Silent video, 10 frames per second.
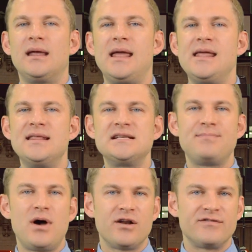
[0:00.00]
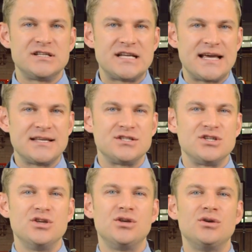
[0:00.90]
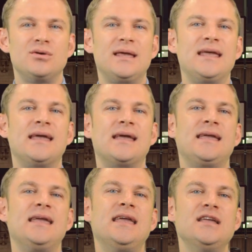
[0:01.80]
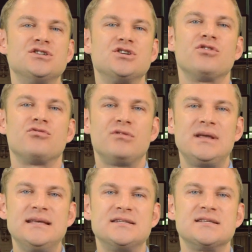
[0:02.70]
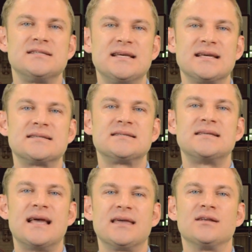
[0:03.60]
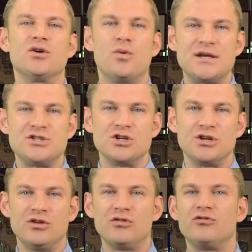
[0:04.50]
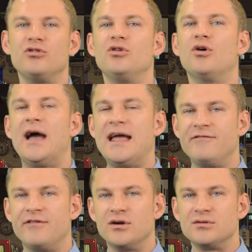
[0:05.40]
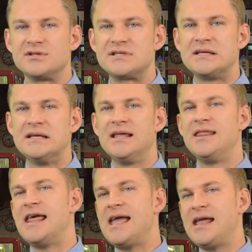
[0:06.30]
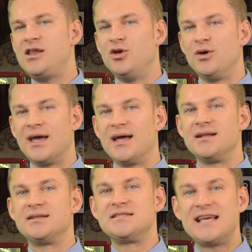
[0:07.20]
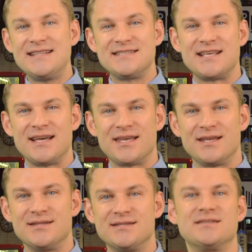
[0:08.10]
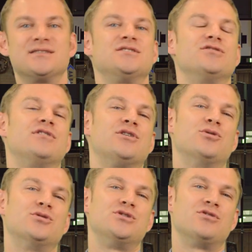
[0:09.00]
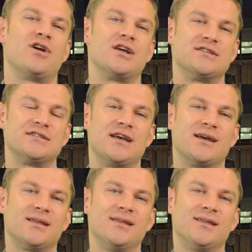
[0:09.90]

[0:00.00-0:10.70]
In this part of the test, you hear each 3 to 6 second question through your headphones. Then you get 10 seconds to record your answer.